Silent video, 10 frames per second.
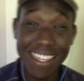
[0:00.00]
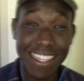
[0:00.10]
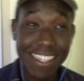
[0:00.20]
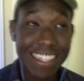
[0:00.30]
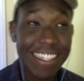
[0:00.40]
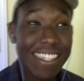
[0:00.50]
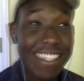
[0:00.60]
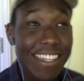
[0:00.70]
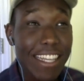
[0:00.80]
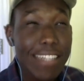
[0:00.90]

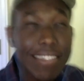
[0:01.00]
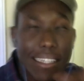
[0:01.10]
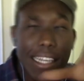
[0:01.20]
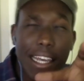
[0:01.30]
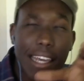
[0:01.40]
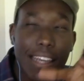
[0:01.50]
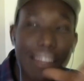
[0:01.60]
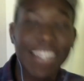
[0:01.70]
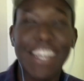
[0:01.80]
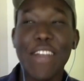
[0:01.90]

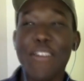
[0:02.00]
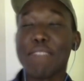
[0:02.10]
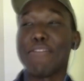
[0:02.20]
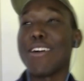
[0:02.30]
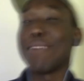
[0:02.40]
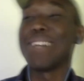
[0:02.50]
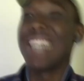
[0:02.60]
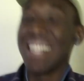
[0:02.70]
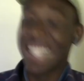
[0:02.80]
seeing, hearing from,